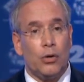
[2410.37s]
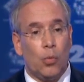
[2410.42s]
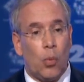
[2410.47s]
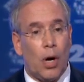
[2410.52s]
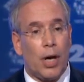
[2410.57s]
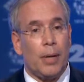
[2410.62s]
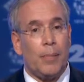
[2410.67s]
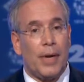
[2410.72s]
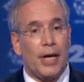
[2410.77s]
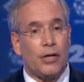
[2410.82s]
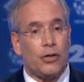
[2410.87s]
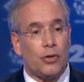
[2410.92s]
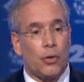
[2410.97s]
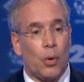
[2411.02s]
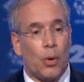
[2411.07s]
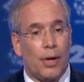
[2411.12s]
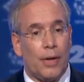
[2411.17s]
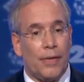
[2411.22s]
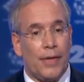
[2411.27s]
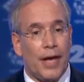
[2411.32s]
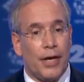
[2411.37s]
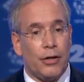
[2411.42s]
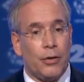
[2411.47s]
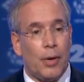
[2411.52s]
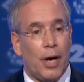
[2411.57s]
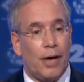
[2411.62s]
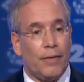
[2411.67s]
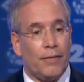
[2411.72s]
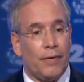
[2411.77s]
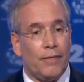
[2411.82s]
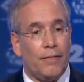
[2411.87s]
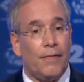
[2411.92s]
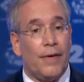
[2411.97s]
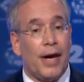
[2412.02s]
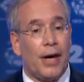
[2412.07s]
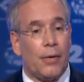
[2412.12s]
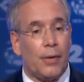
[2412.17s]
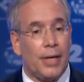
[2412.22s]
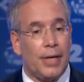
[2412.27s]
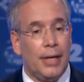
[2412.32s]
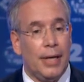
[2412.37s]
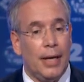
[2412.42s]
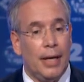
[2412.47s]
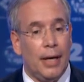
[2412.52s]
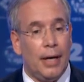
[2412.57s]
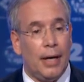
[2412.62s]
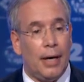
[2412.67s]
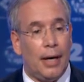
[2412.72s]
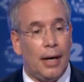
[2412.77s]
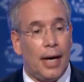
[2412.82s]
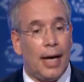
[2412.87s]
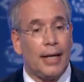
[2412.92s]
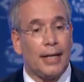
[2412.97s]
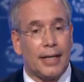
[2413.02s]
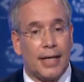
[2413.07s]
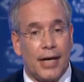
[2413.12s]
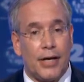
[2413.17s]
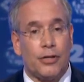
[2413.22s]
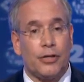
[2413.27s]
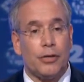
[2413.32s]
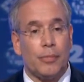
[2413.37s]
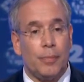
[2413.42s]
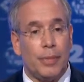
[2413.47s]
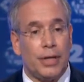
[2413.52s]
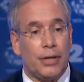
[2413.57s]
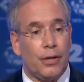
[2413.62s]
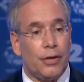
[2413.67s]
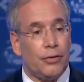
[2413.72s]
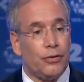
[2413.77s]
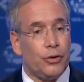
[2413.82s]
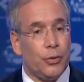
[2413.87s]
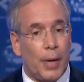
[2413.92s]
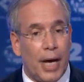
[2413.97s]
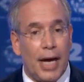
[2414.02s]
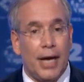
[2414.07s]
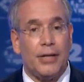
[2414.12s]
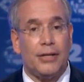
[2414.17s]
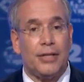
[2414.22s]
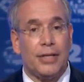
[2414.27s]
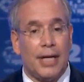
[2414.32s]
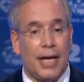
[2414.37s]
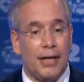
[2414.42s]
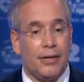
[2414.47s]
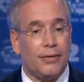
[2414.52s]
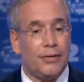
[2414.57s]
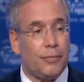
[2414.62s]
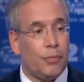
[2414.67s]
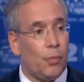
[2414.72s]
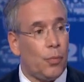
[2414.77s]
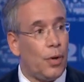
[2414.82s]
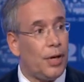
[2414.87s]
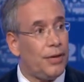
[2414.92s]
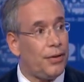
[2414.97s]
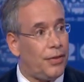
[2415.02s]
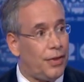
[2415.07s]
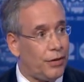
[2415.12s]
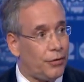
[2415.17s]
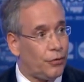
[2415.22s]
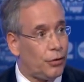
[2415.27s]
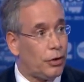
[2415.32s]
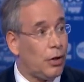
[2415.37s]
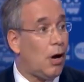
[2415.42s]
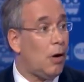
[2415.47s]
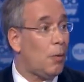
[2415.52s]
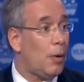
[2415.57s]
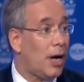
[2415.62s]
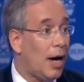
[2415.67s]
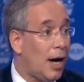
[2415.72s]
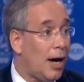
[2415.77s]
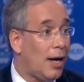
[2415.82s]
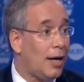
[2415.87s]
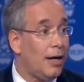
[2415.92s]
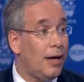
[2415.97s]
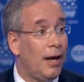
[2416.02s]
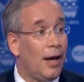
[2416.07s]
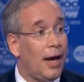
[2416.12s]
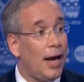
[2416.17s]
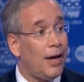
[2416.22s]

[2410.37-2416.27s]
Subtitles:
You want to make sure that you have a varied allocation because you hedge against when things are low and high,